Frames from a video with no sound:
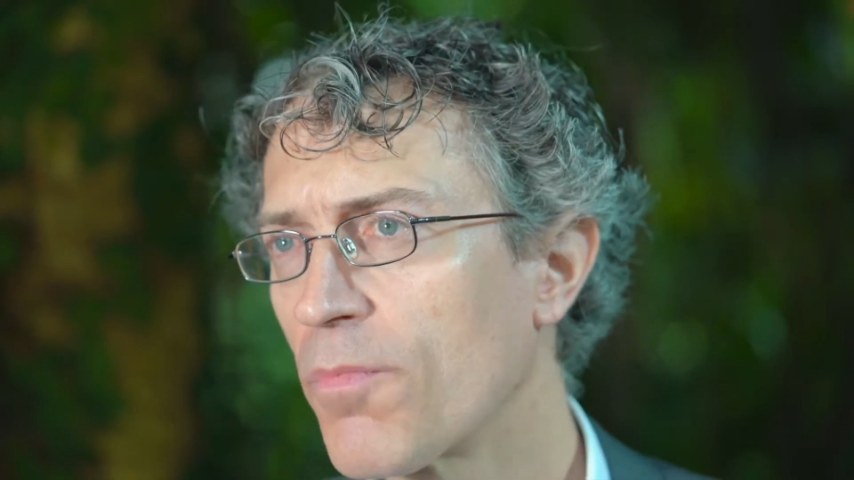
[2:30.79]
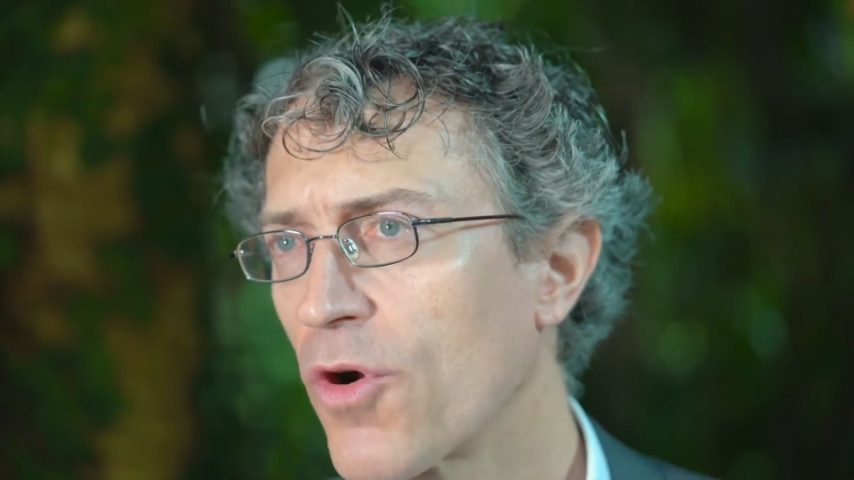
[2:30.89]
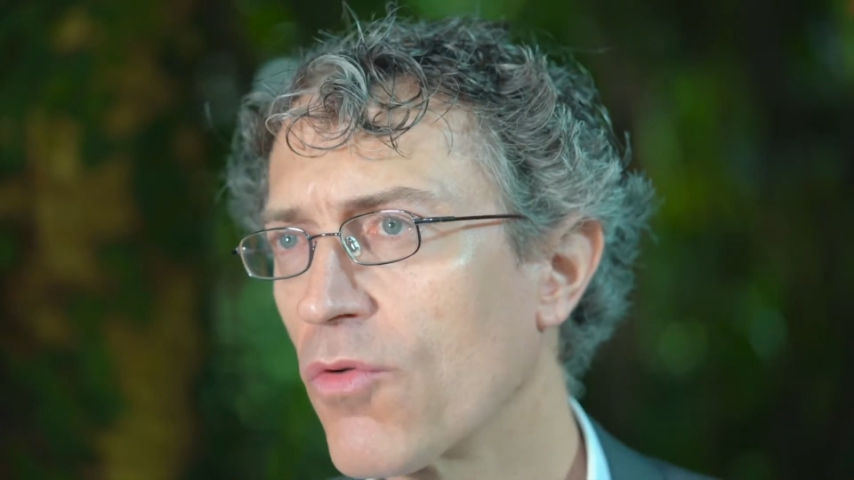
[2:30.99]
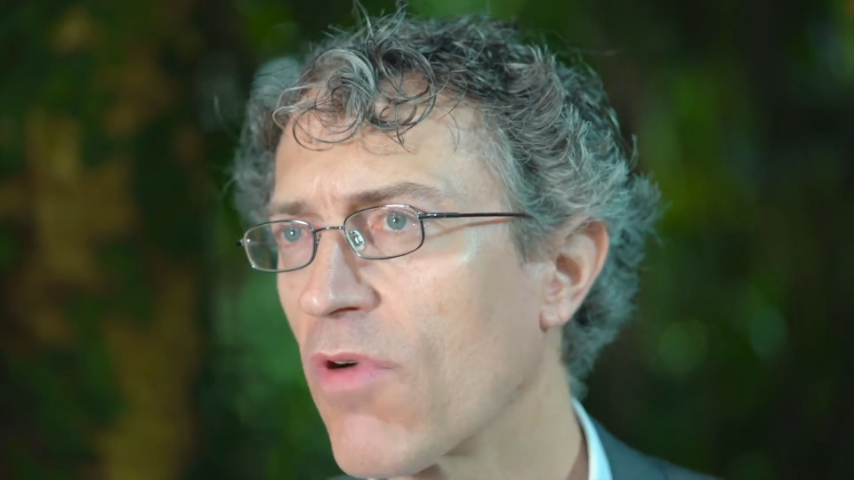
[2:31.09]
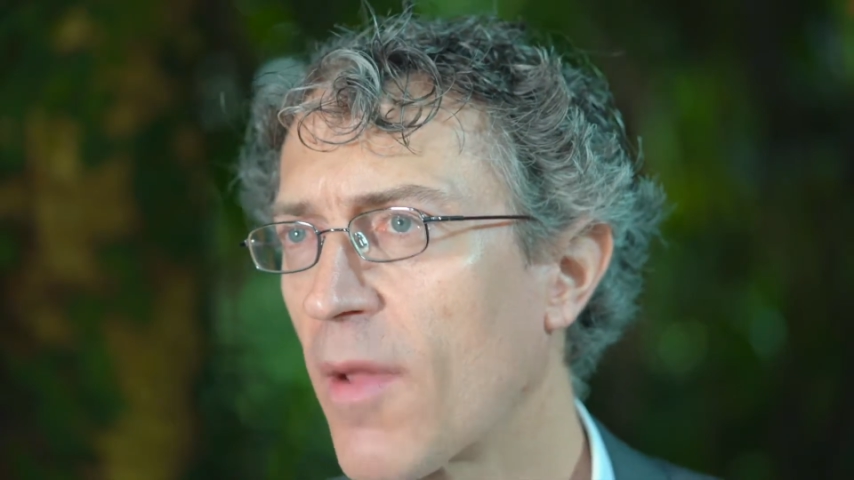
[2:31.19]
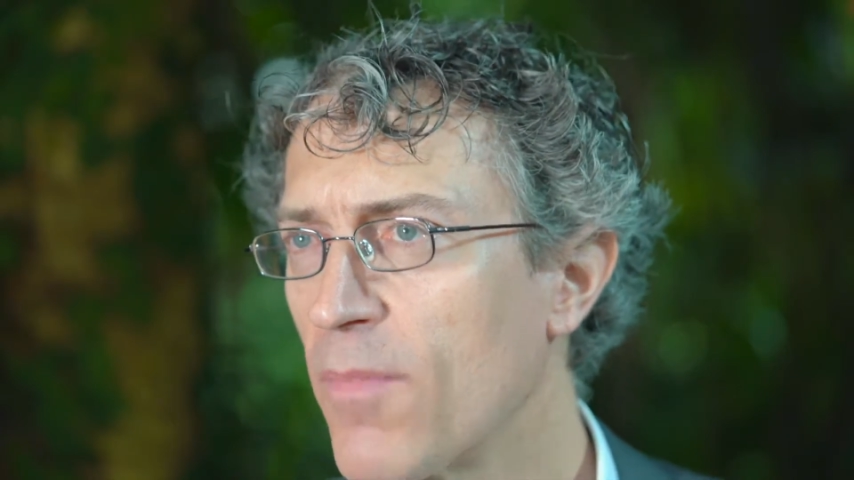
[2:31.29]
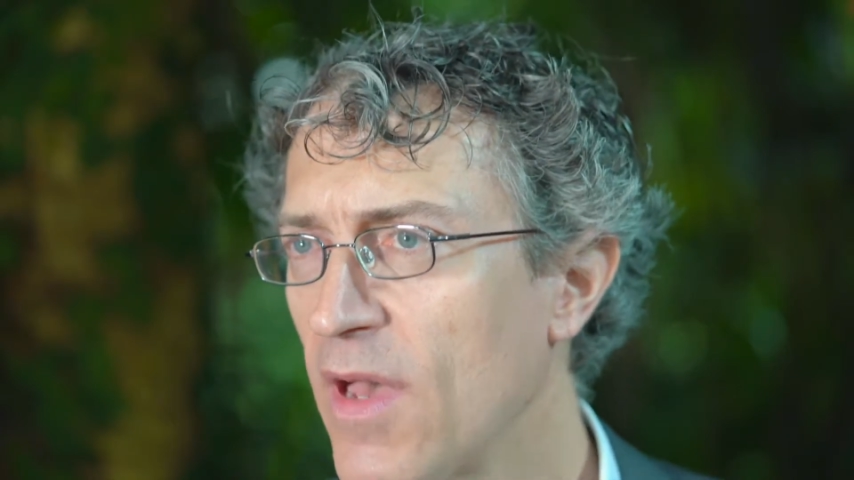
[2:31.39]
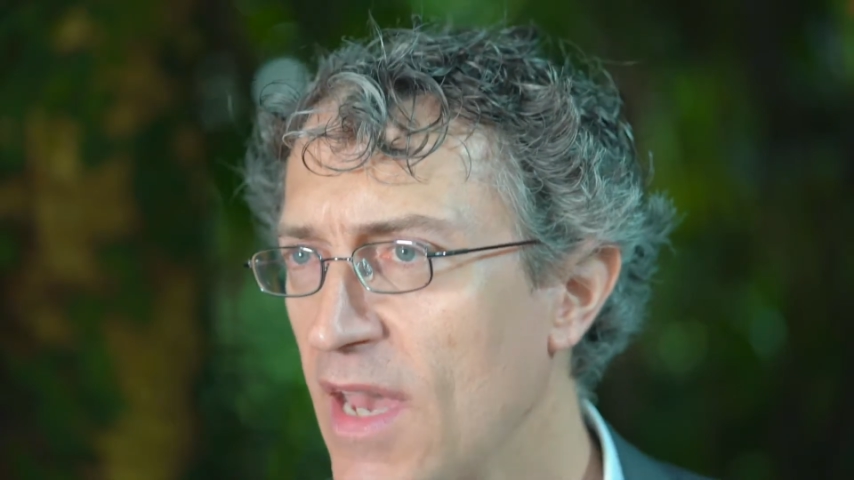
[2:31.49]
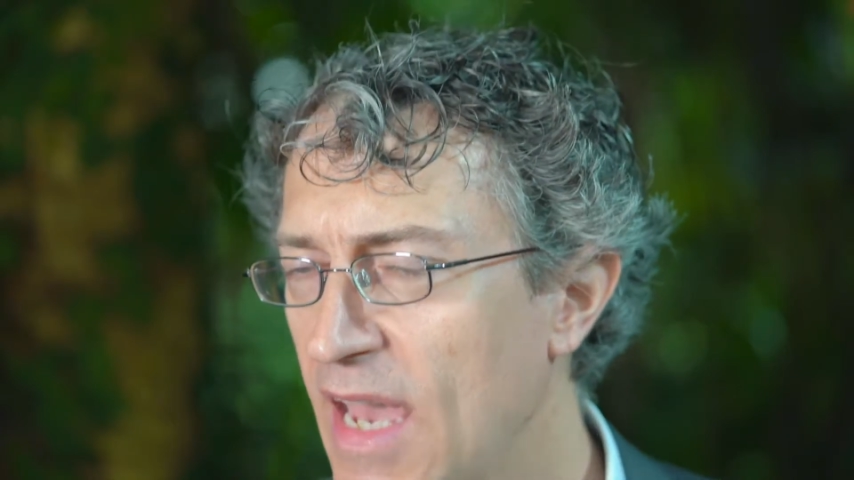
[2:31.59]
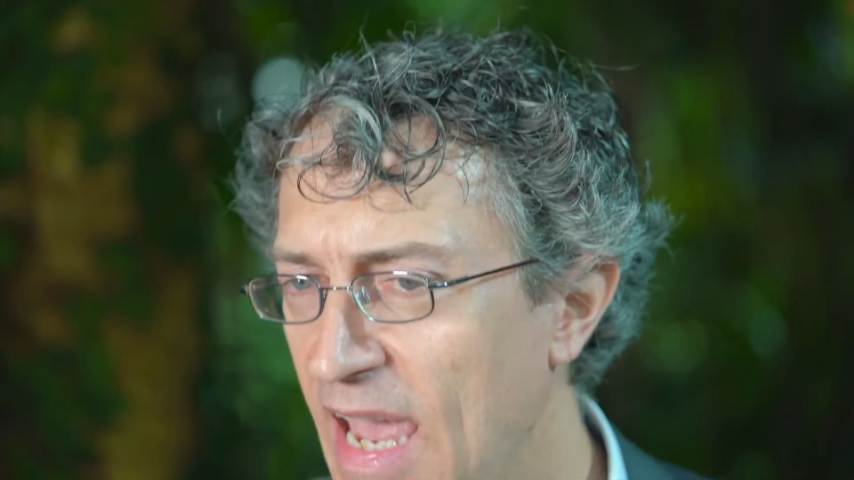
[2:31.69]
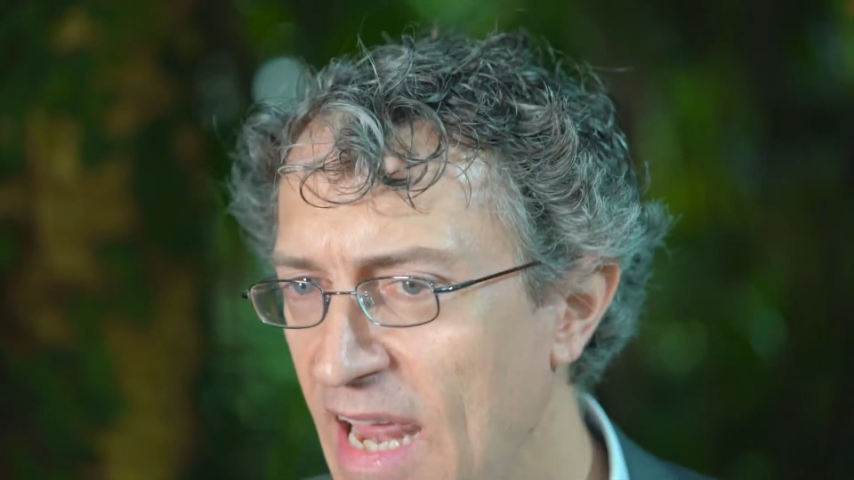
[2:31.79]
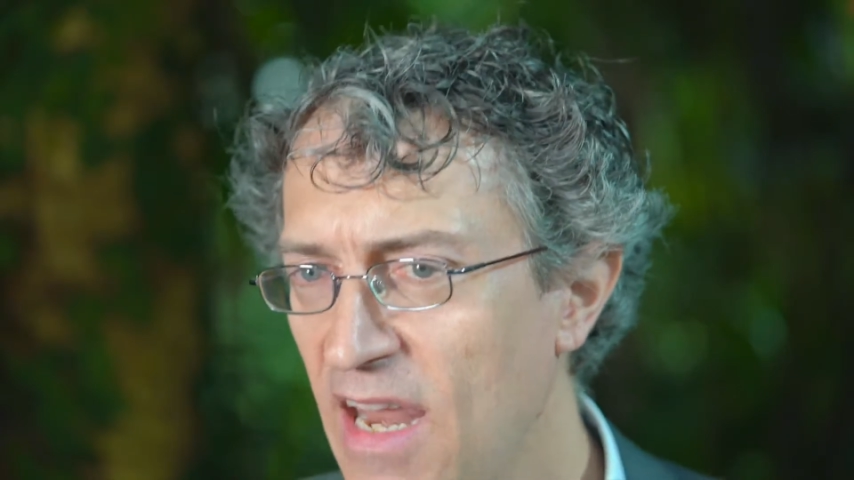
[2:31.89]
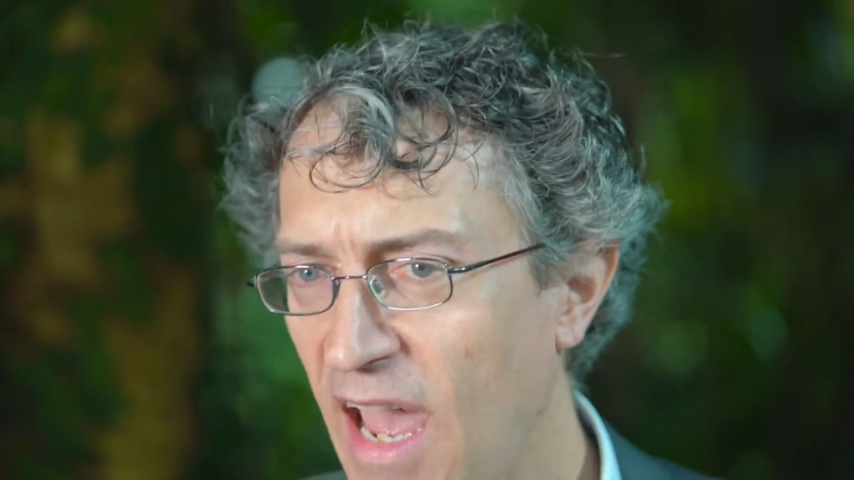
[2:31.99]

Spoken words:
program. In